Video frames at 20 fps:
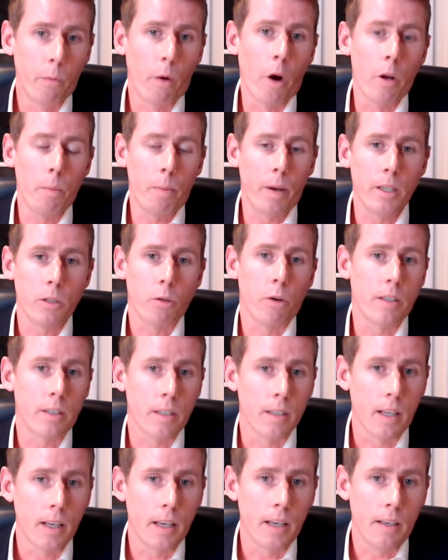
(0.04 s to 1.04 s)
we wrote a piece
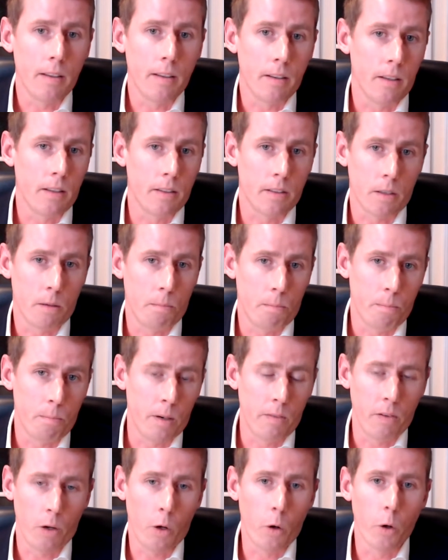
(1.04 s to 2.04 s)
recently as a
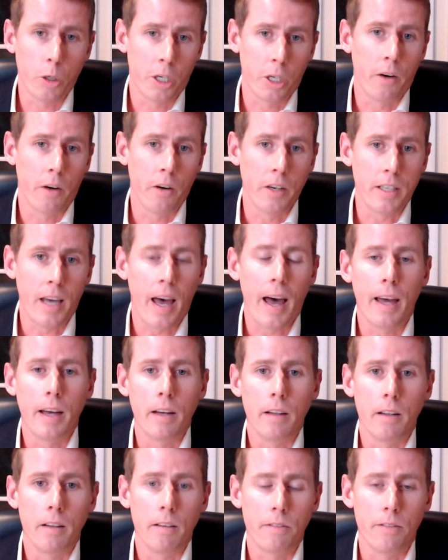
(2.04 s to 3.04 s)
bit of a cautionary
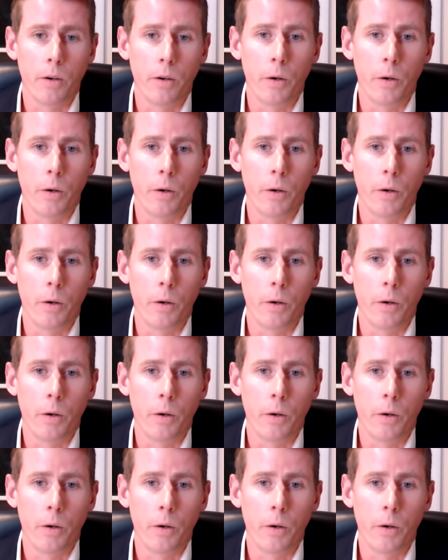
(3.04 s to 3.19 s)
tale